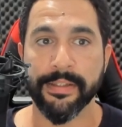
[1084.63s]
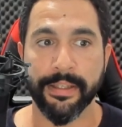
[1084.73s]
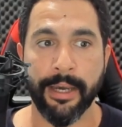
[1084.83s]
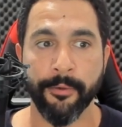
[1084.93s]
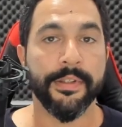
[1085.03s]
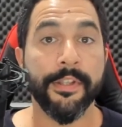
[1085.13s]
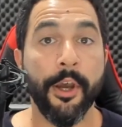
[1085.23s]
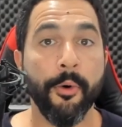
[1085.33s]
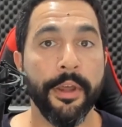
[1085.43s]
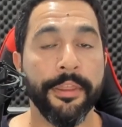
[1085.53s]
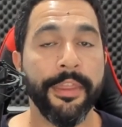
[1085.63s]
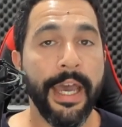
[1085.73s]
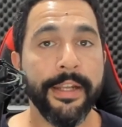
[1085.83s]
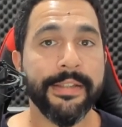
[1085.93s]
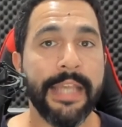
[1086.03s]
account. So
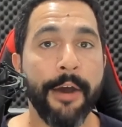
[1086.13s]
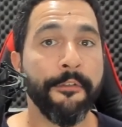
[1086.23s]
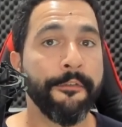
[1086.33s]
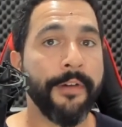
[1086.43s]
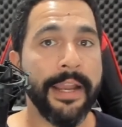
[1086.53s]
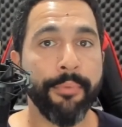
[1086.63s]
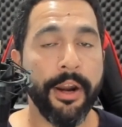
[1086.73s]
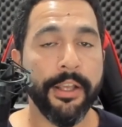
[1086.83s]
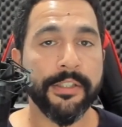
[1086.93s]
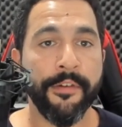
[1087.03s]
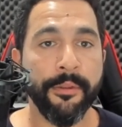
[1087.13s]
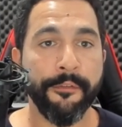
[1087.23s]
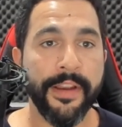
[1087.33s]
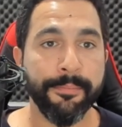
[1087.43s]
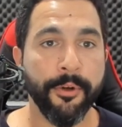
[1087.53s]
that is how to find products from the
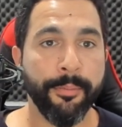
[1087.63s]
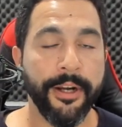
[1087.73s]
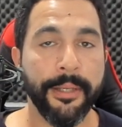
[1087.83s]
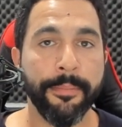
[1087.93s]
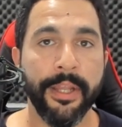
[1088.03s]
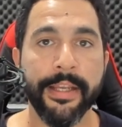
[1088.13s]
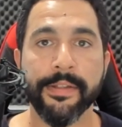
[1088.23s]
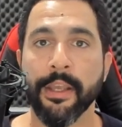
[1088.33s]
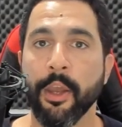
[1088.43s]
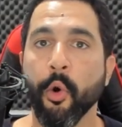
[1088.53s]
Facebook Marketplace.